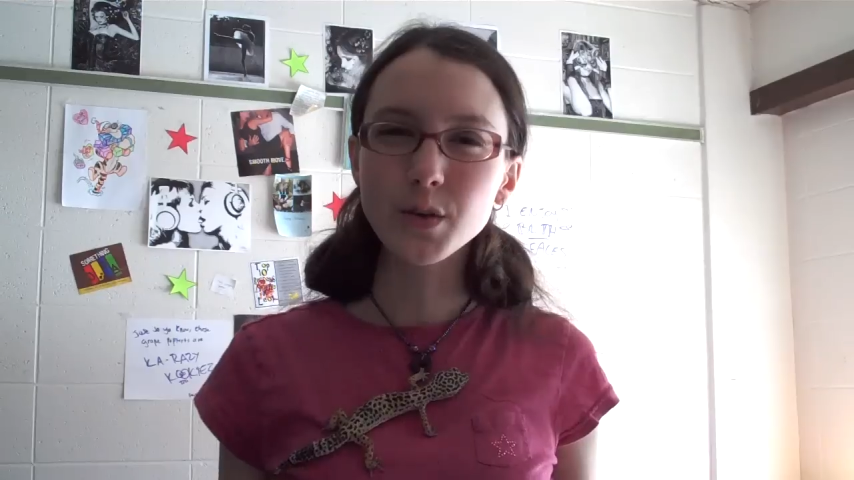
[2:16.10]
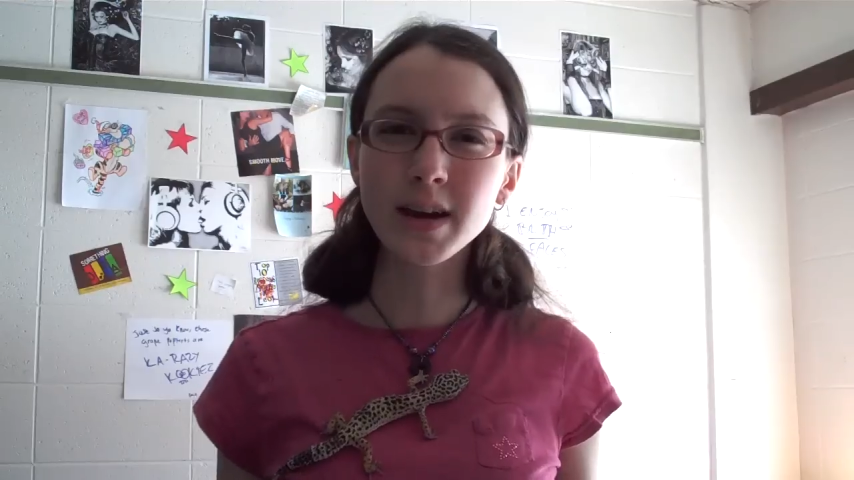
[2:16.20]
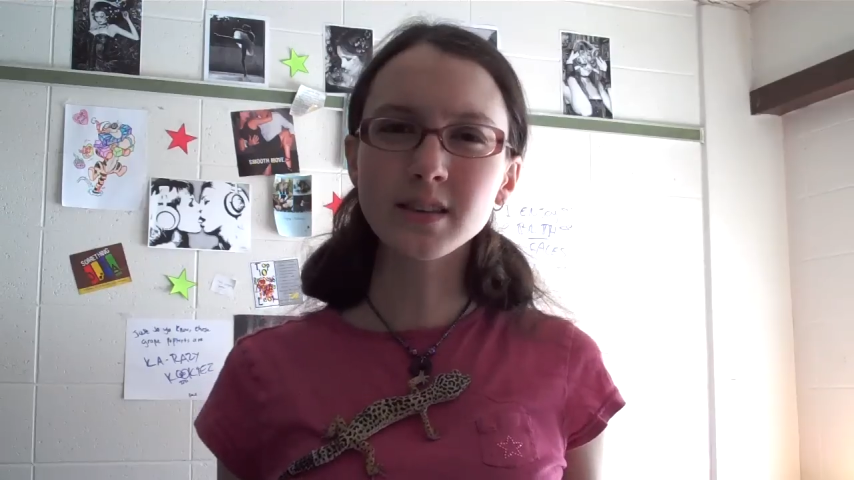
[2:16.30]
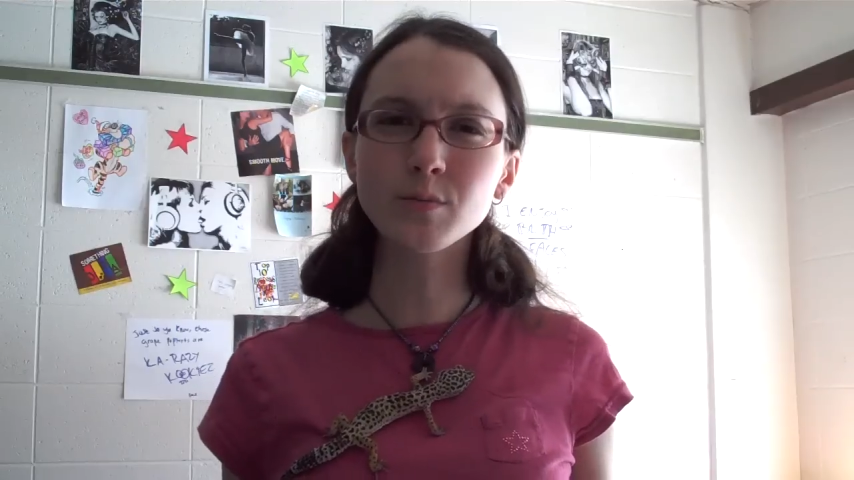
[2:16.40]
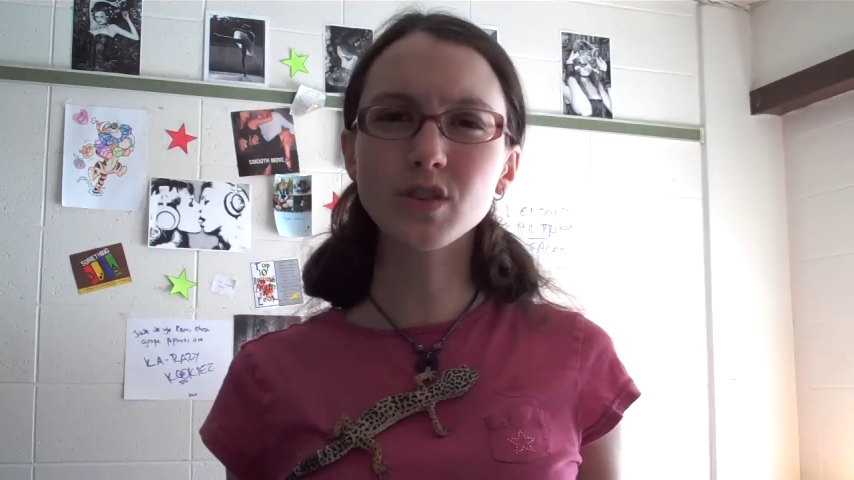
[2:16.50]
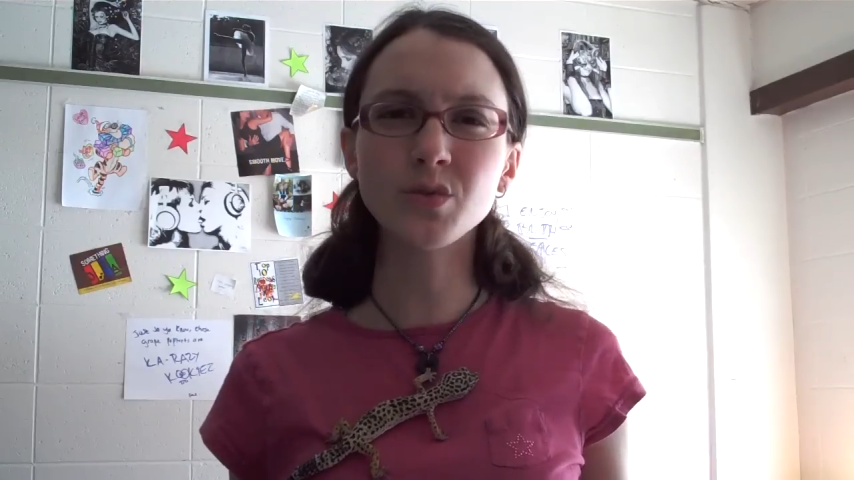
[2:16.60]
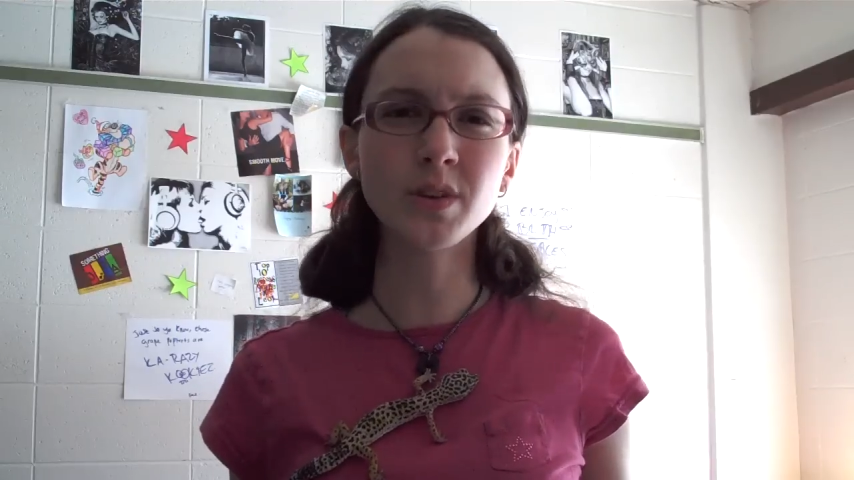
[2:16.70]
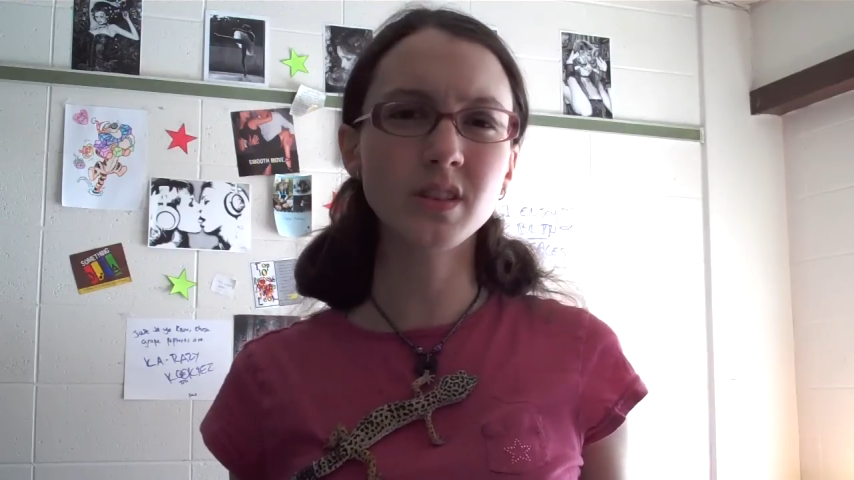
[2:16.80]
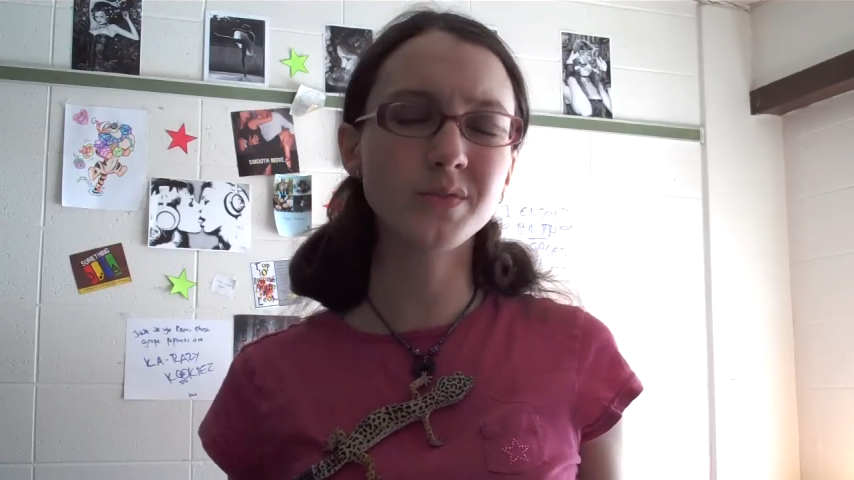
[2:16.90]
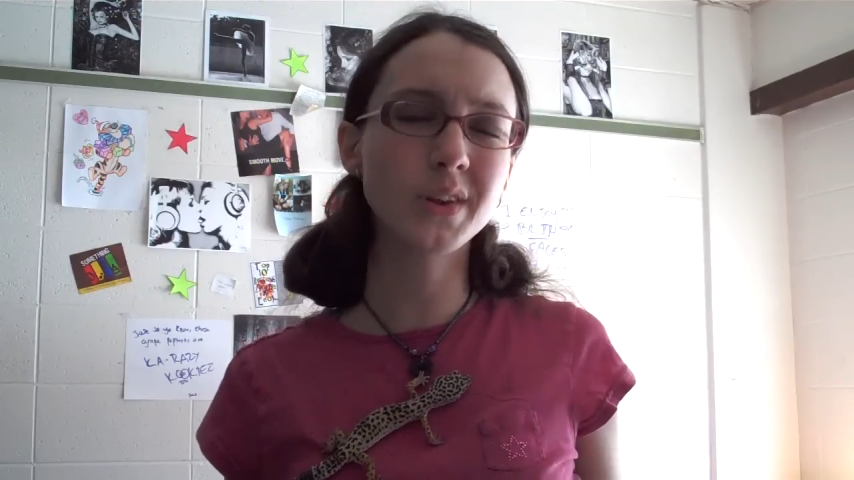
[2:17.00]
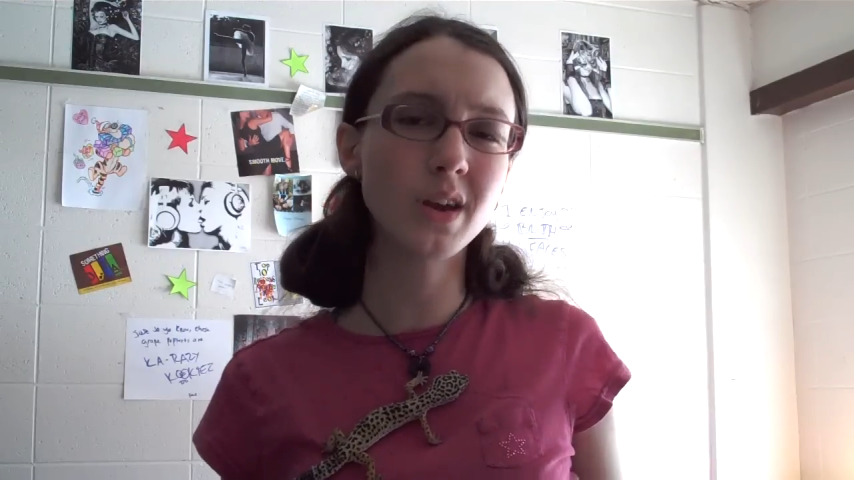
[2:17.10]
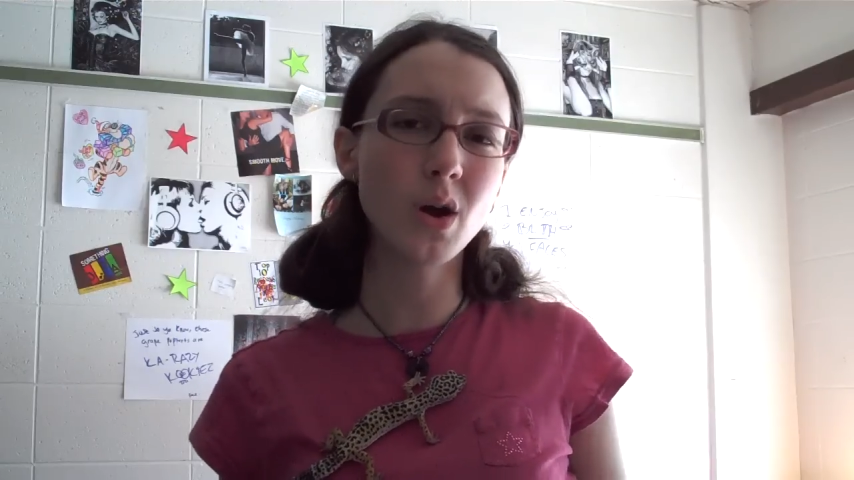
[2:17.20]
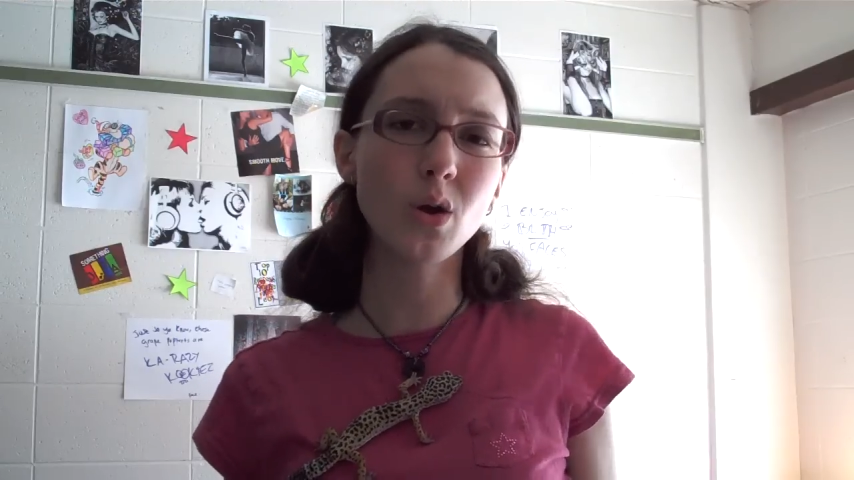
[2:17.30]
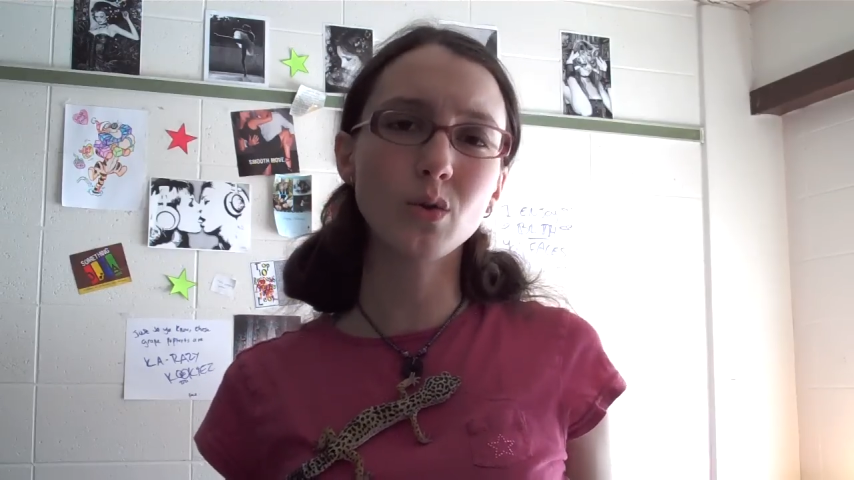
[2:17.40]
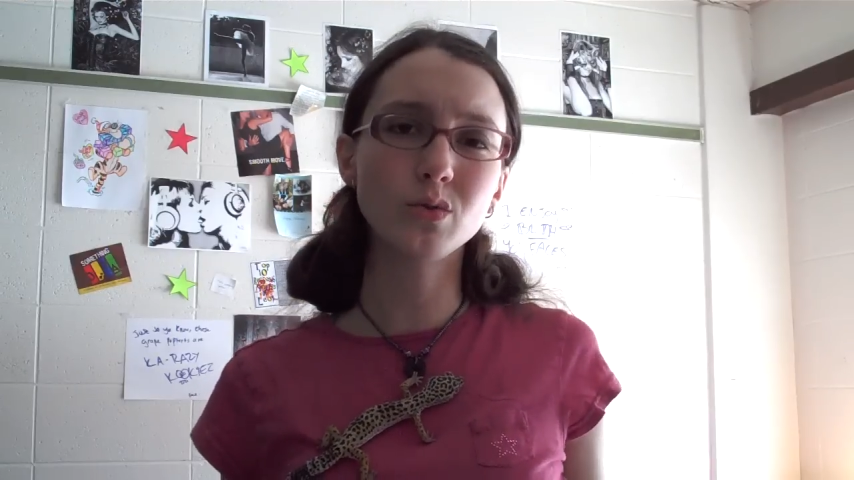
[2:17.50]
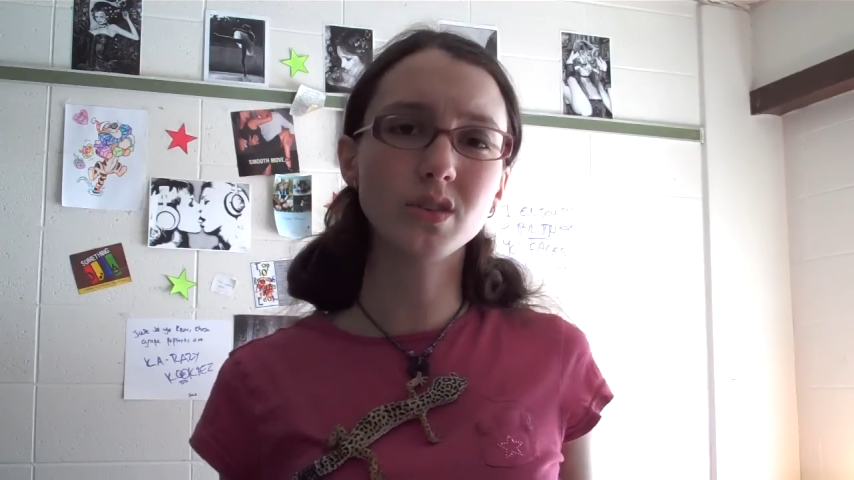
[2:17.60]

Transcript: So I guess I'm just doing this video